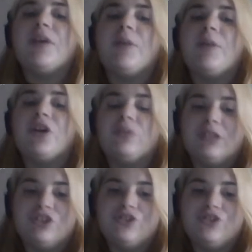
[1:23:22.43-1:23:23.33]
same
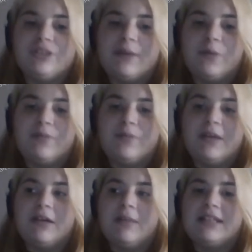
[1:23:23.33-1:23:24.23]
argument that you just made with
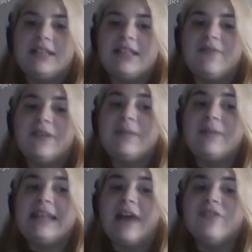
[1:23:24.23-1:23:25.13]
Mia about Stephanie,
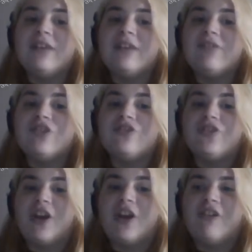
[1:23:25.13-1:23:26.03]
but now that they've
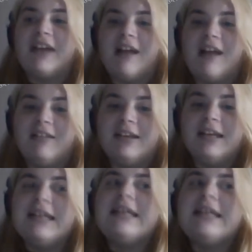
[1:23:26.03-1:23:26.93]
introduced Carrie Kelly,
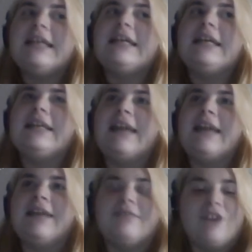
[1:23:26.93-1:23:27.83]

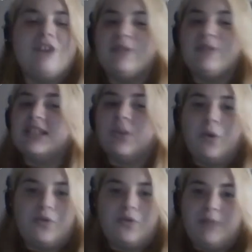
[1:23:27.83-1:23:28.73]
that argument doesn't
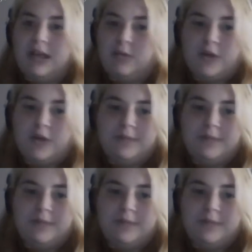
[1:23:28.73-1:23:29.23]
work with me anymore.